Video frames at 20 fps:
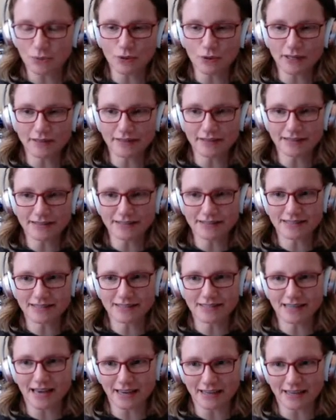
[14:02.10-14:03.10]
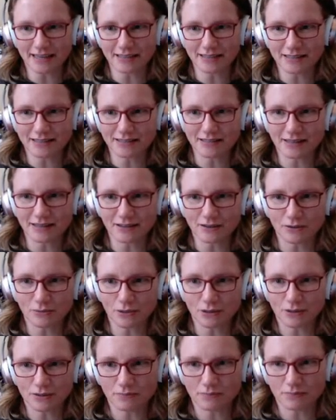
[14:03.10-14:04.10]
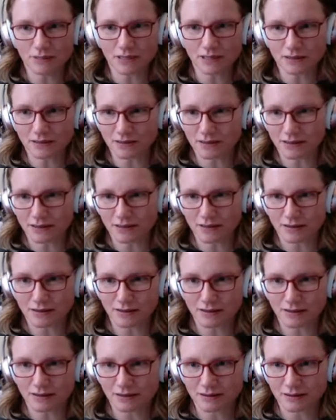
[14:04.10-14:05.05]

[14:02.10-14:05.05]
So wouldn't the second syllable be the?